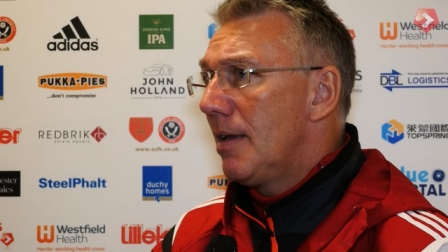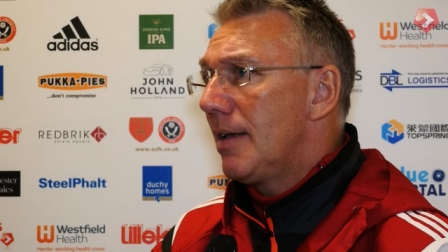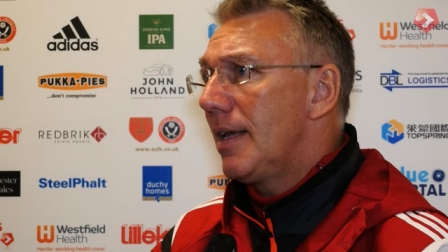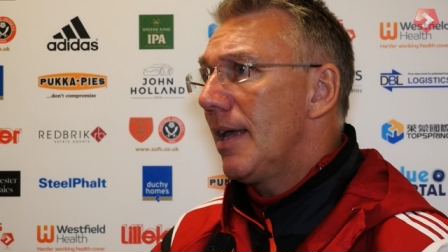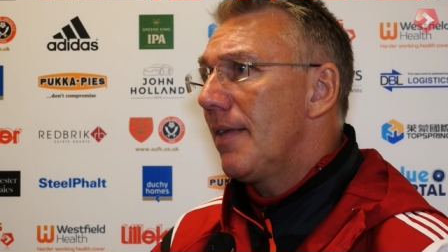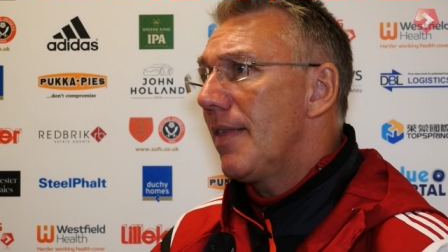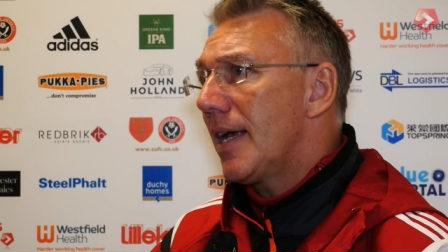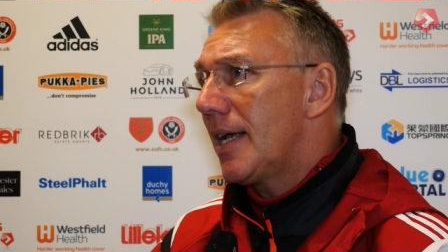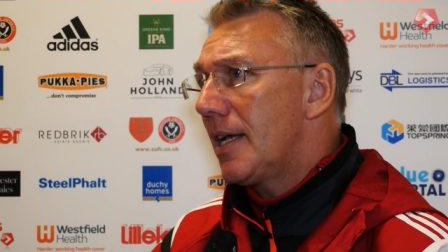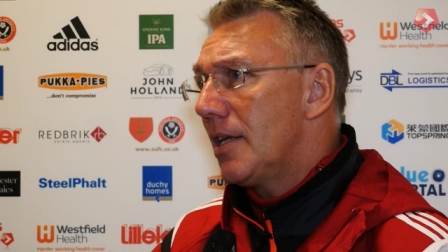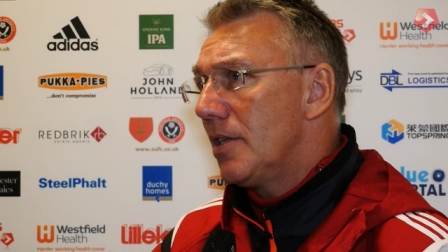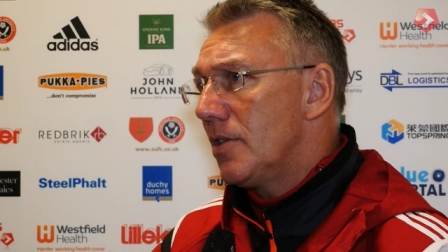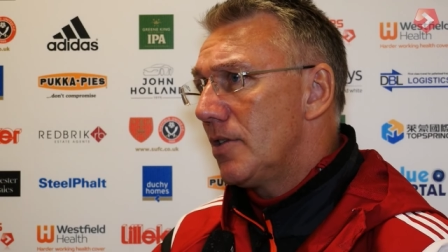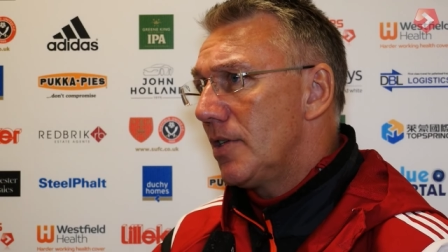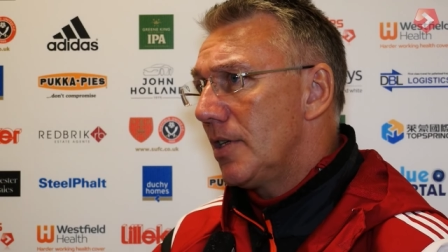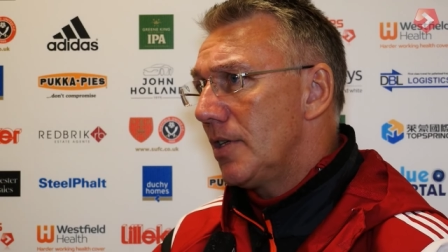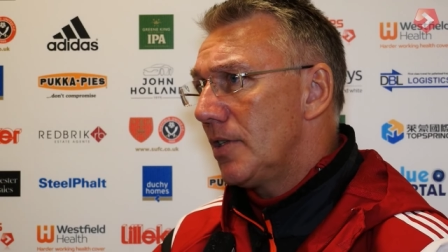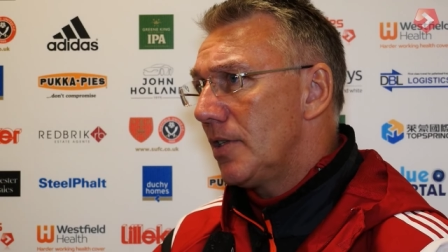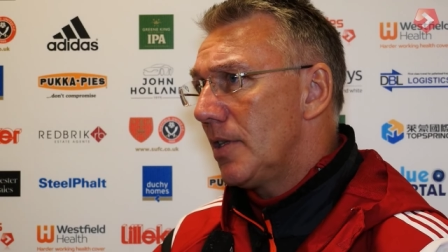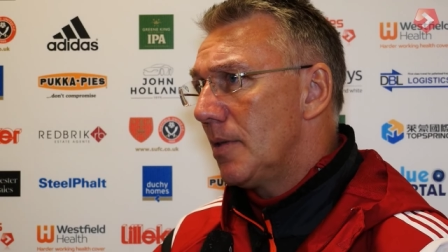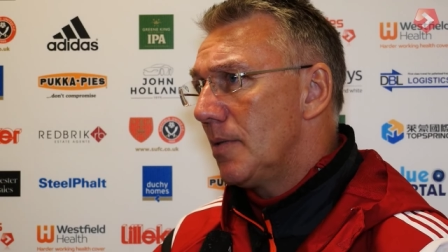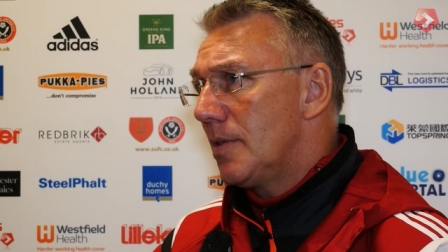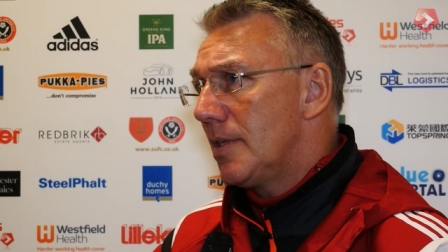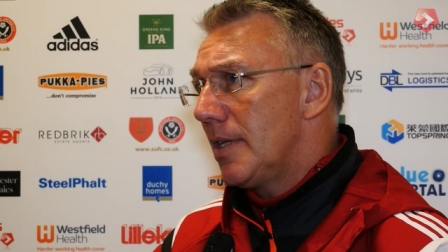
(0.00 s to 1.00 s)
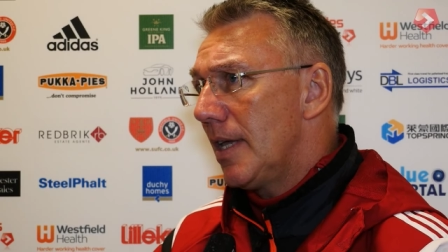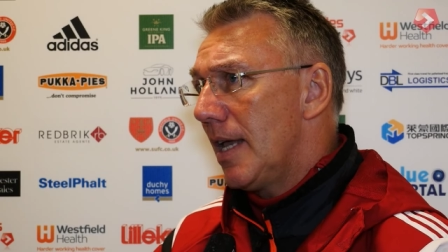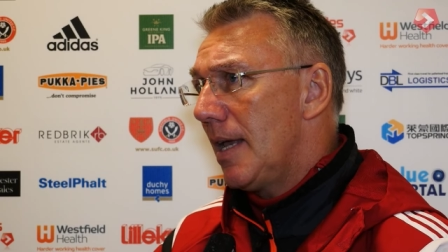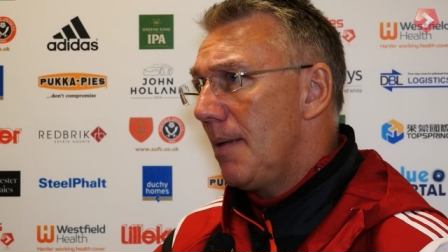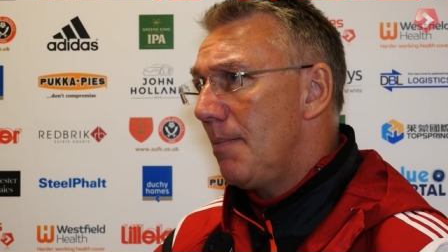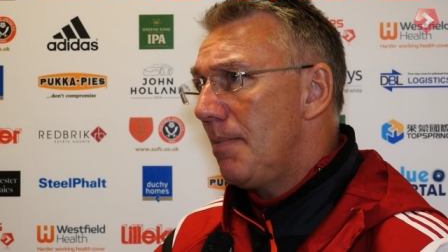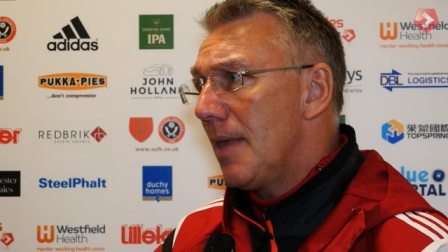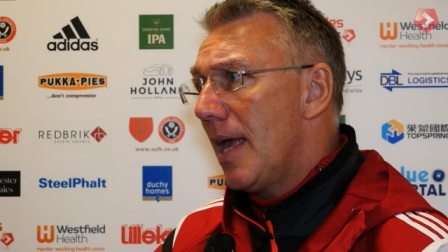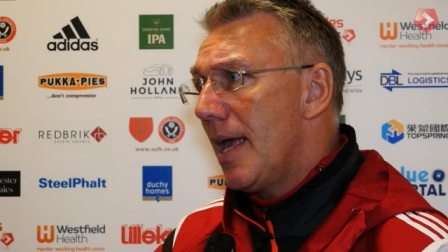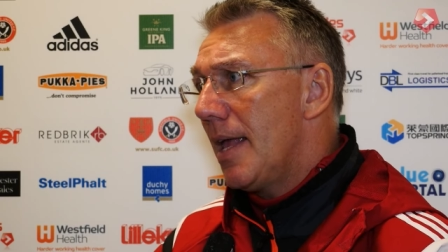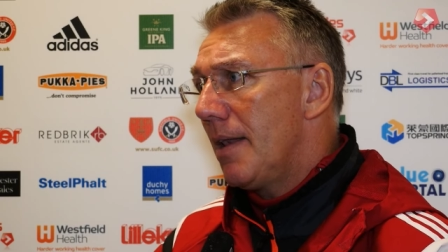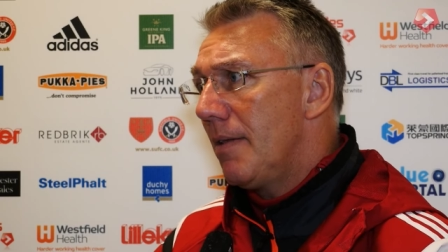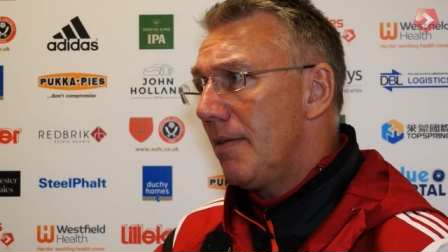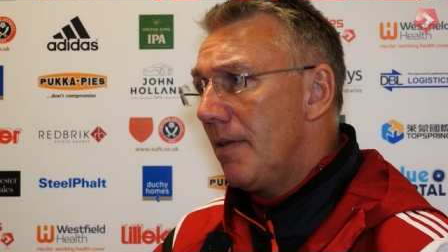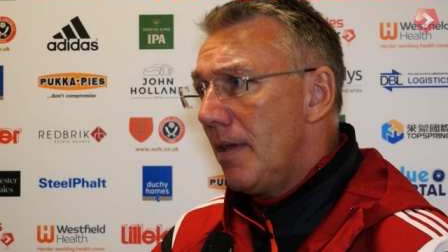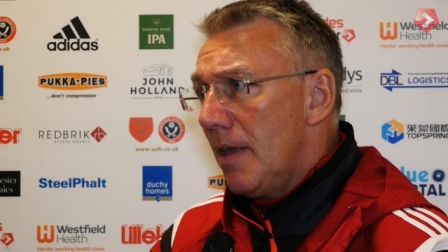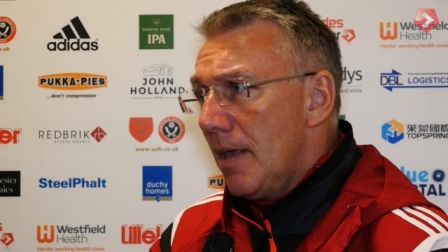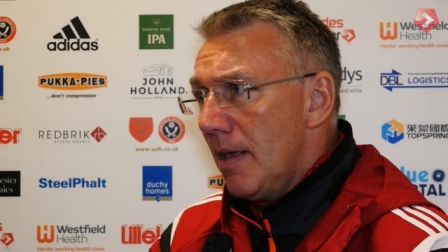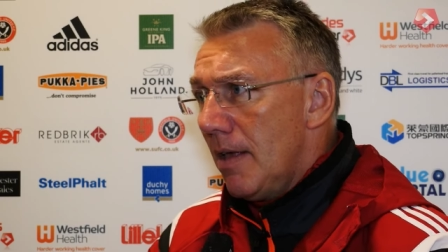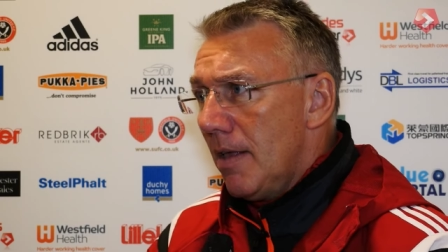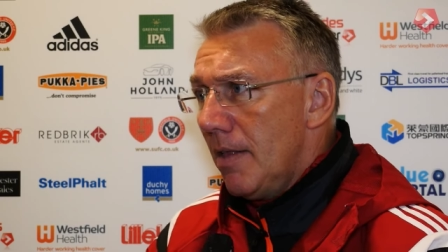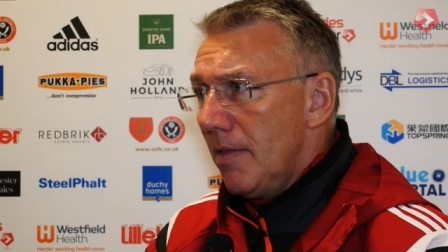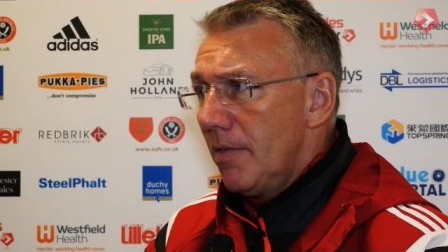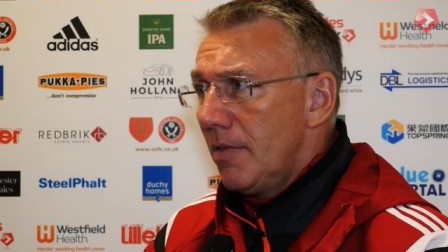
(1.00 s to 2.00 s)
get that consistent team, then
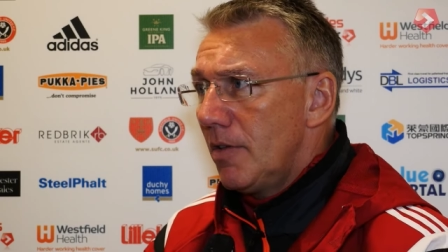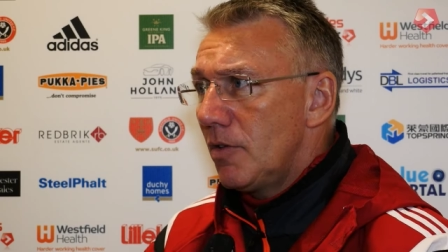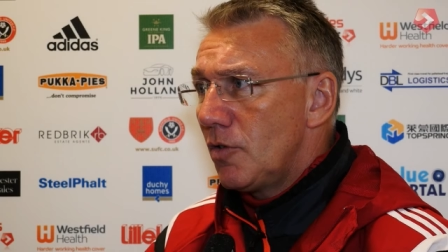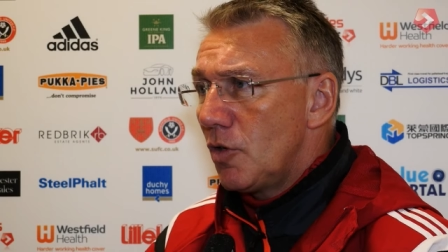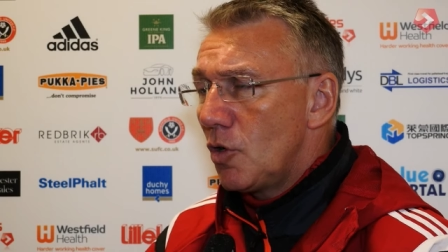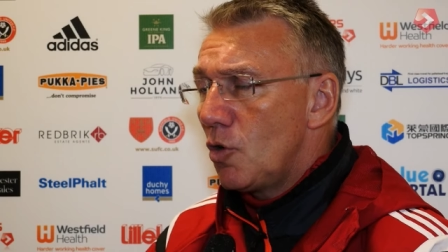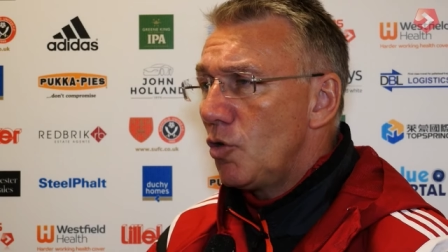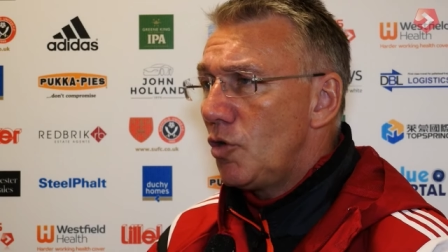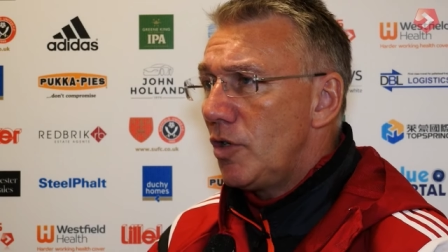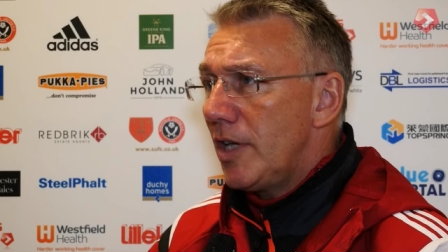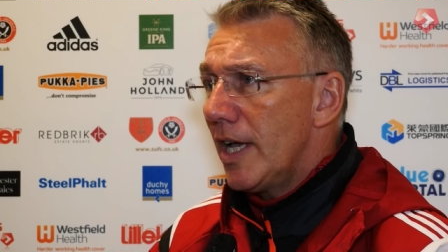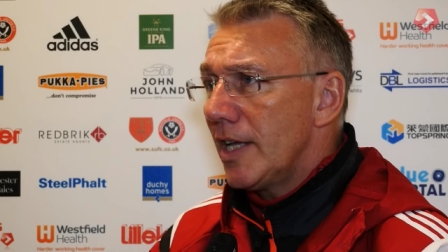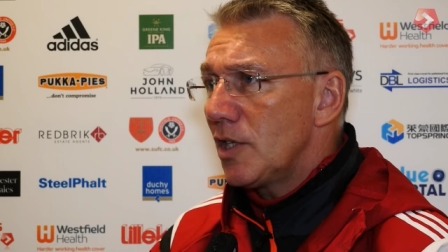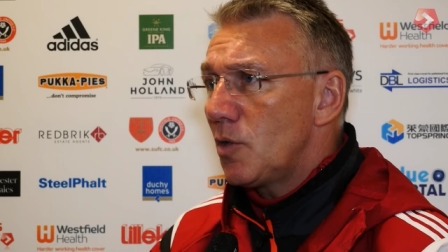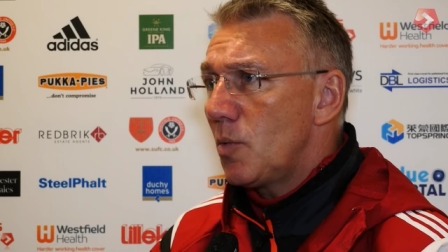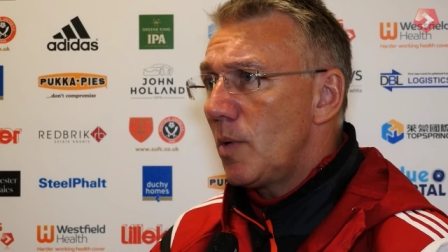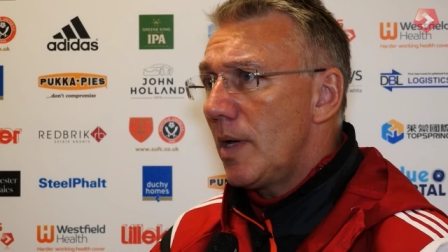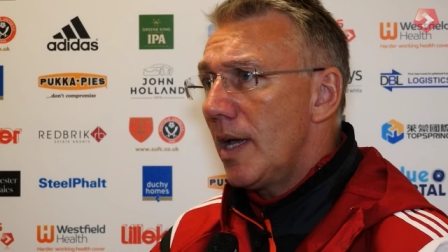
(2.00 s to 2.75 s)
there's a good chance